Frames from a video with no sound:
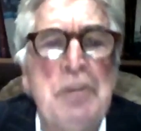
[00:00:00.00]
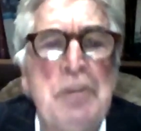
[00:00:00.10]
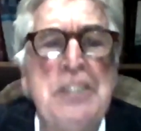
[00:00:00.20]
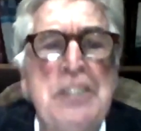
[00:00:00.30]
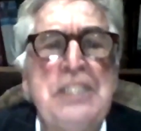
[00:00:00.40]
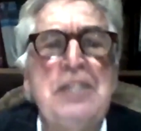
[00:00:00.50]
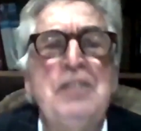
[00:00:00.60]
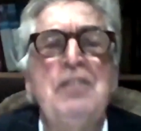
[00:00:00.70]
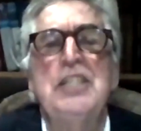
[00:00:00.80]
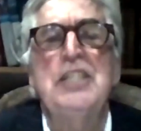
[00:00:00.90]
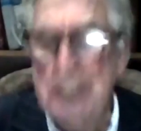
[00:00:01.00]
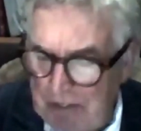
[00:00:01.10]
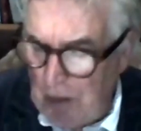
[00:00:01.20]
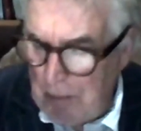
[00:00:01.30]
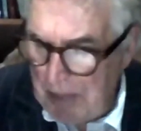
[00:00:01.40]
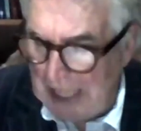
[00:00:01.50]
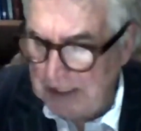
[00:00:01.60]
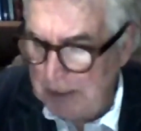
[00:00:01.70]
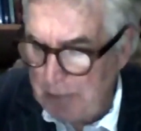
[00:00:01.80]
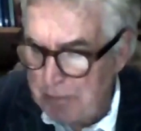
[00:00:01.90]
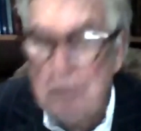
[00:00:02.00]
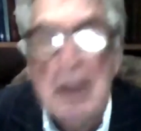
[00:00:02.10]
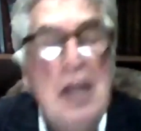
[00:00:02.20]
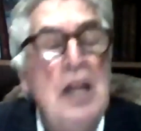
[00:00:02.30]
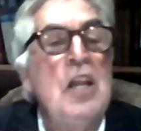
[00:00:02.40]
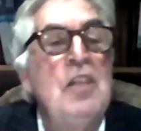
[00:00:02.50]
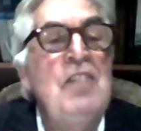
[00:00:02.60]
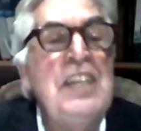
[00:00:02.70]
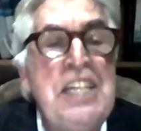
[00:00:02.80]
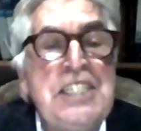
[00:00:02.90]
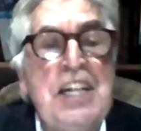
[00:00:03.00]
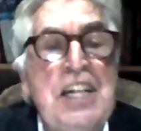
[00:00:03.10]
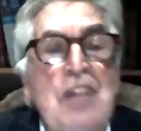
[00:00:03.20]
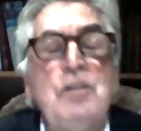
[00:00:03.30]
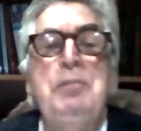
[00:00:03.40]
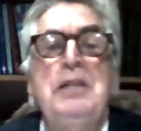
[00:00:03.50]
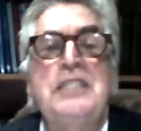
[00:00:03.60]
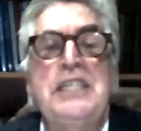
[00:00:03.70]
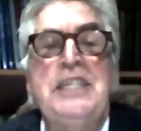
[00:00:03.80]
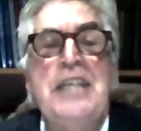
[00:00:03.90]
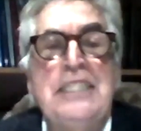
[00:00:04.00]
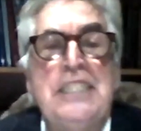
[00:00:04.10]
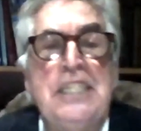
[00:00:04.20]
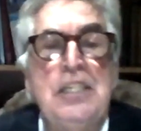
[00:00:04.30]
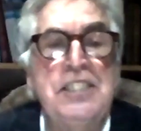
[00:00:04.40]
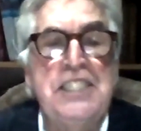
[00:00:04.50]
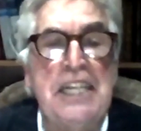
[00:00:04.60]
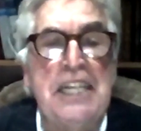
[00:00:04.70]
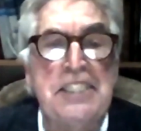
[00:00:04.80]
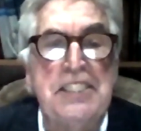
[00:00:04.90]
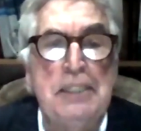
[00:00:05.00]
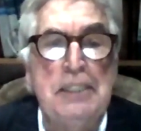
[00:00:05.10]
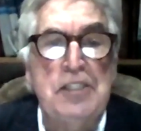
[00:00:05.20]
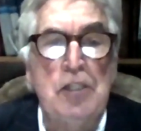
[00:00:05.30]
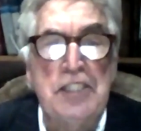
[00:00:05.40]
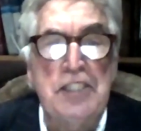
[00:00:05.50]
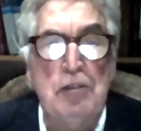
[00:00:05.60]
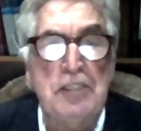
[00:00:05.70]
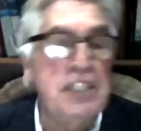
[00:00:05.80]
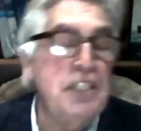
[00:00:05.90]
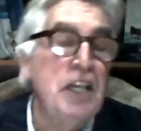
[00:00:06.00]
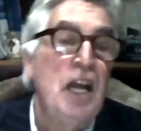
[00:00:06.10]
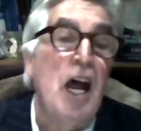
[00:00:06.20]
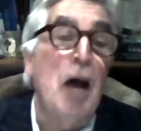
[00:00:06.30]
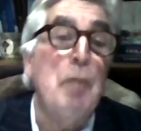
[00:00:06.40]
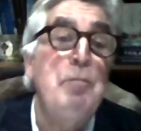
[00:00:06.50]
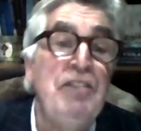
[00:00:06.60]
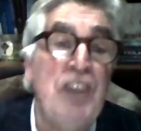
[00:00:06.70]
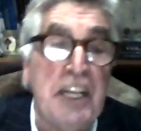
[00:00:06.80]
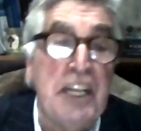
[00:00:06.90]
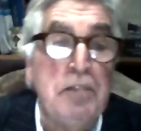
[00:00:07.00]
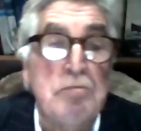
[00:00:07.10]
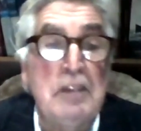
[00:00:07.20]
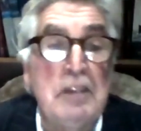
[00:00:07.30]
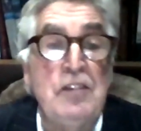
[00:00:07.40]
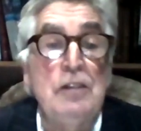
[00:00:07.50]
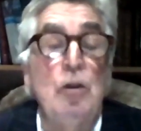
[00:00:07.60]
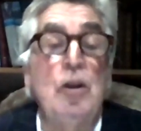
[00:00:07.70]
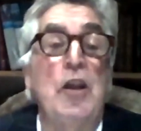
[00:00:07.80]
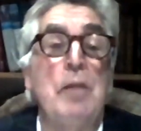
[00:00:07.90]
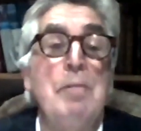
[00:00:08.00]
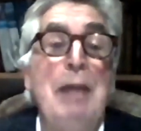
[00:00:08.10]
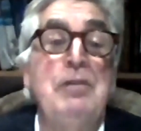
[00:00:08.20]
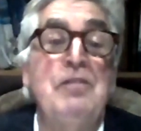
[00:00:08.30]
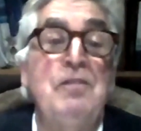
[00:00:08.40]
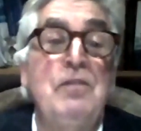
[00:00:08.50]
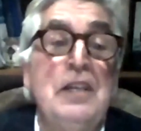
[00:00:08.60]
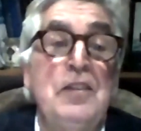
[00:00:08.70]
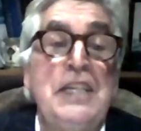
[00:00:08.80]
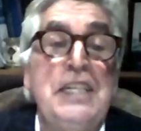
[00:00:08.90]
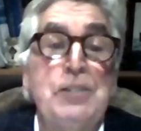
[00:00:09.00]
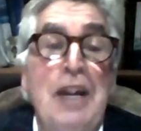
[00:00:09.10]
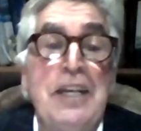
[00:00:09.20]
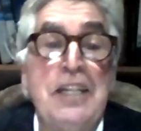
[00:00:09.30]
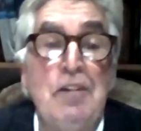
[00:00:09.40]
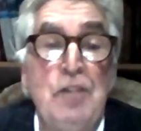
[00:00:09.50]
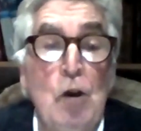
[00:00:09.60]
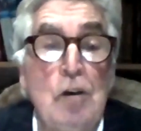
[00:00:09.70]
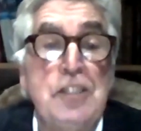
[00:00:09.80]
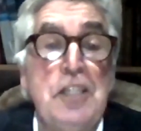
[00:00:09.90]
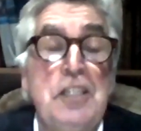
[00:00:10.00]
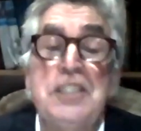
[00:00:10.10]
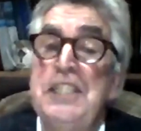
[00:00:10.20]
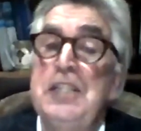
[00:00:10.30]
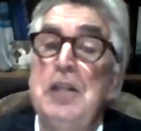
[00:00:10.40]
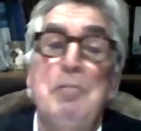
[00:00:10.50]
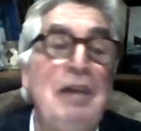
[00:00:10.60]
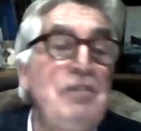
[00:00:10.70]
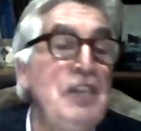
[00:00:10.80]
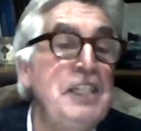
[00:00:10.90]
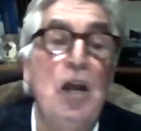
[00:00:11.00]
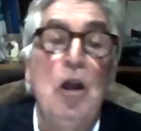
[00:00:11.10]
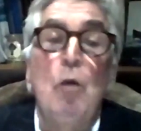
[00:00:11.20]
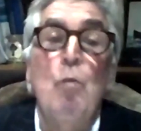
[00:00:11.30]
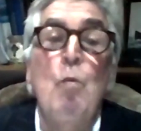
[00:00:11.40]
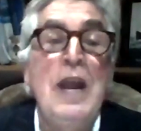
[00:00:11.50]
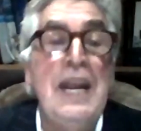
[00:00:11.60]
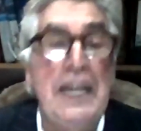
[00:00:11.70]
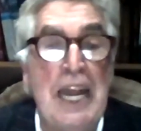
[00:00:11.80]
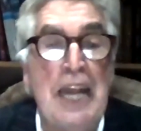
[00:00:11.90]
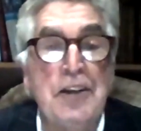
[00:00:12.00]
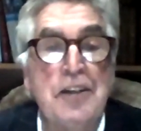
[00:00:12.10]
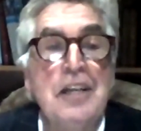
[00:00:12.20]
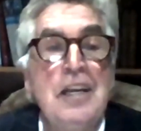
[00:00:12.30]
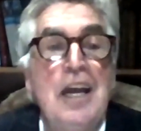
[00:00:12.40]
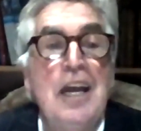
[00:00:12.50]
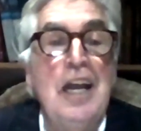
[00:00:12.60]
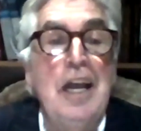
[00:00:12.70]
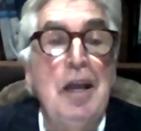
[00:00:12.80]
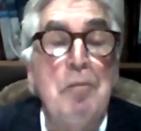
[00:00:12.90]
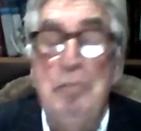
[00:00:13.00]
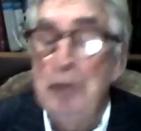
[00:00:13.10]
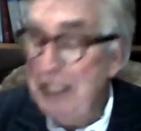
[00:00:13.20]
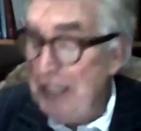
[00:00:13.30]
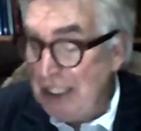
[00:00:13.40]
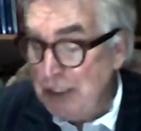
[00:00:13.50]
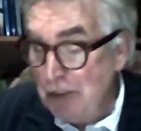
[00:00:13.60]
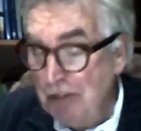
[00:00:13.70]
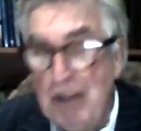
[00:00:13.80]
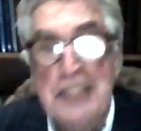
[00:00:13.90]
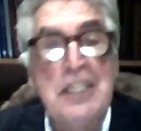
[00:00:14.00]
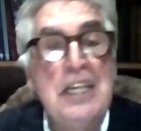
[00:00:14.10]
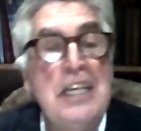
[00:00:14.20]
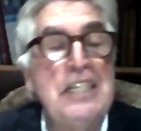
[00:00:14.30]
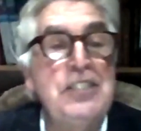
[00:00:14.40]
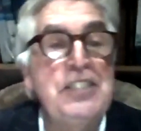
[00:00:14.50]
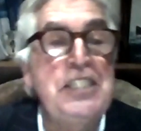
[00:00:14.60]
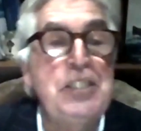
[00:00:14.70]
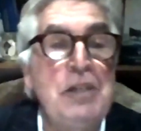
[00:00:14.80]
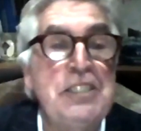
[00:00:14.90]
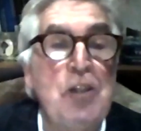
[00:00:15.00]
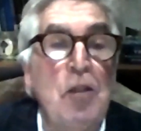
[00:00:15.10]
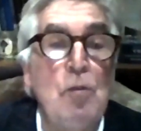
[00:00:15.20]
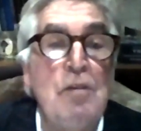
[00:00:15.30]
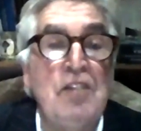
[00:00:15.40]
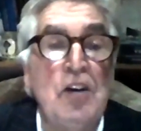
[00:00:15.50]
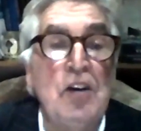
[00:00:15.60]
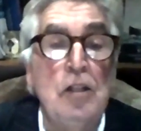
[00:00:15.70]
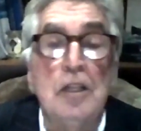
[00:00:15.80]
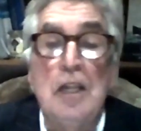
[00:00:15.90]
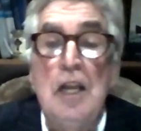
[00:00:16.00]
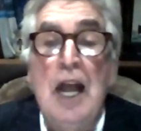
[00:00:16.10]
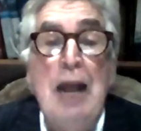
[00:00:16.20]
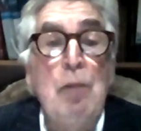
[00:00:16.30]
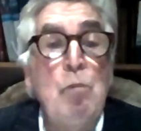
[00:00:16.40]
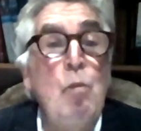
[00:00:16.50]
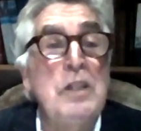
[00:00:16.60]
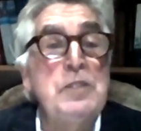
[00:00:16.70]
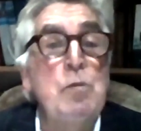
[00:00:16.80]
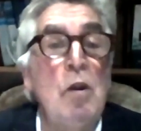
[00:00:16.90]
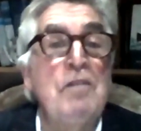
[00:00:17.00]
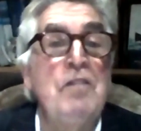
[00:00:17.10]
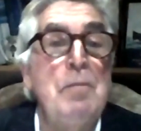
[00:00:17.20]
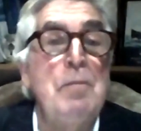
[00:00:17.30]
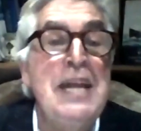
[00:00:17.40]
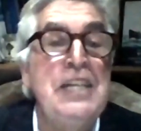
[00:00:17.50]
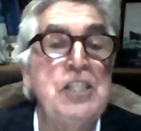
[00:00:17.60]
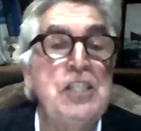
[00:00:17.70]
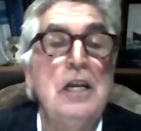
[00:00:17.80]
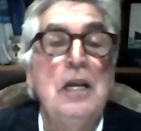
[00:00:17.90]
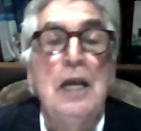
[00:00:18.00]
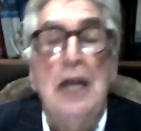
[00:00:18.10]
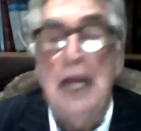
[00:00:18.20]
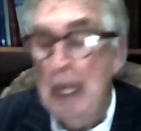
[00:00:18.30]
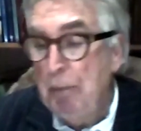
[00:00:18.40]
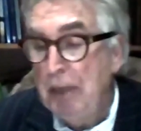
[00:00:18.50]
elements of the Viola story from that. The vessel itself was built in 1906. It was constructed at Beverley. If you look on a map of the East Riding of Yorkshire, you'll see that Beverley's way inland. But in actual fact, it's situated on the River Hull and was one of the major